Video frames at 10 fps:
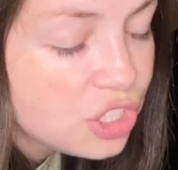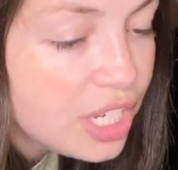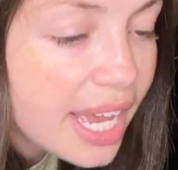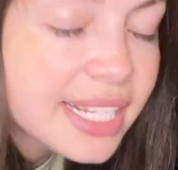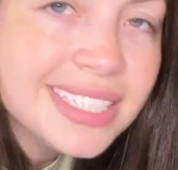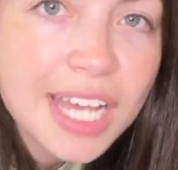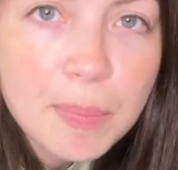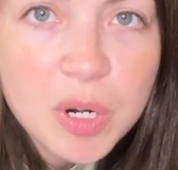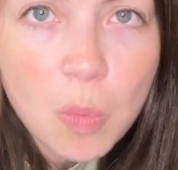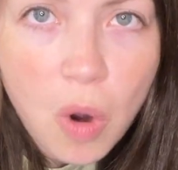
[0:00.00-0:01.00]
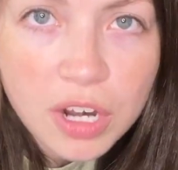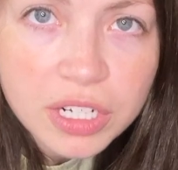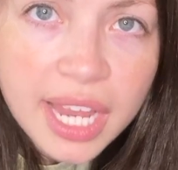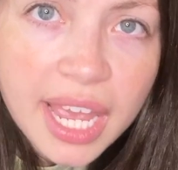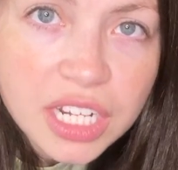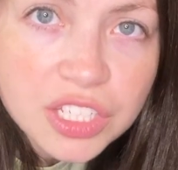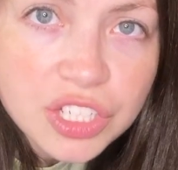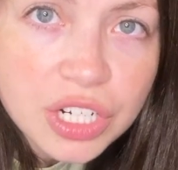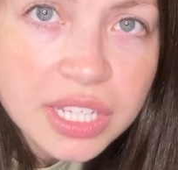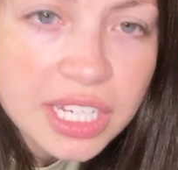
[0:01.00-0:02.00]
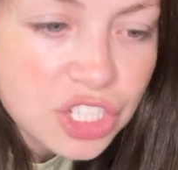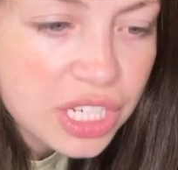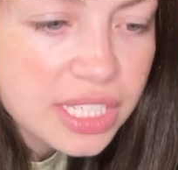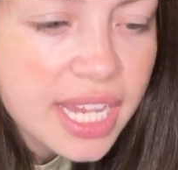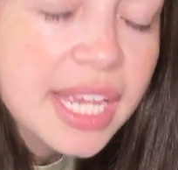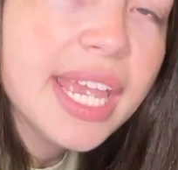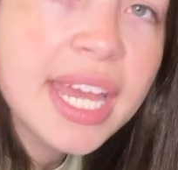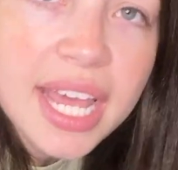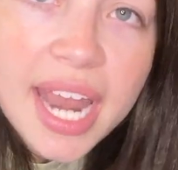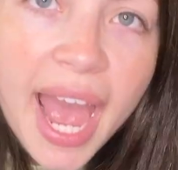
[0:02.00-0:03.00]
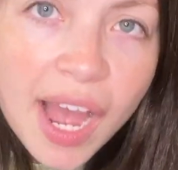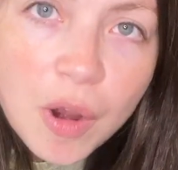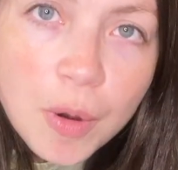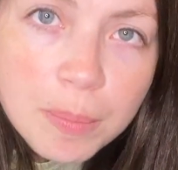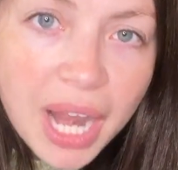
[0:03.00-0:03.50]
She had a separate water canister that she could take in and out,